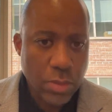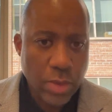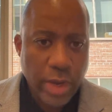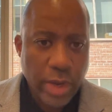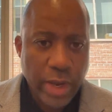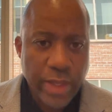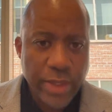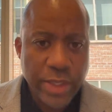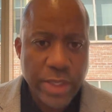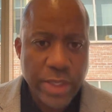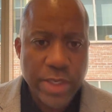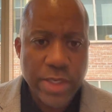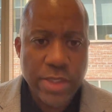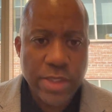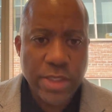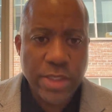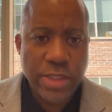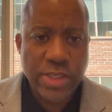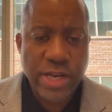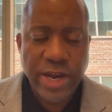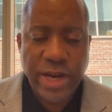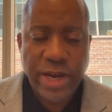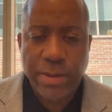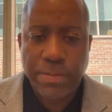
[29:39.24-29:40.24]
And then the
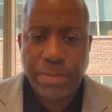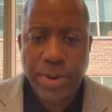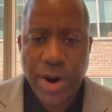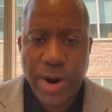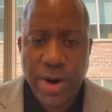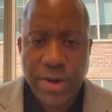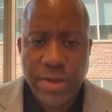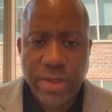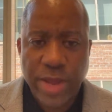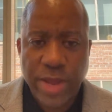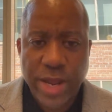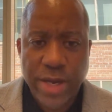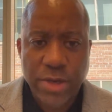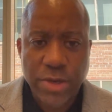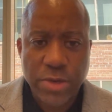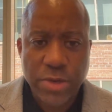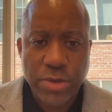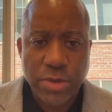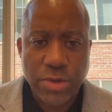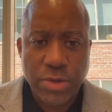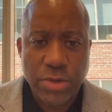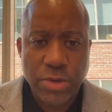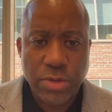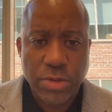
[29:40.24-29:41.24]
second part of that, do
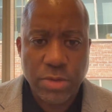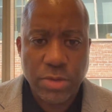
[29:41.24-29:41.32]
you do,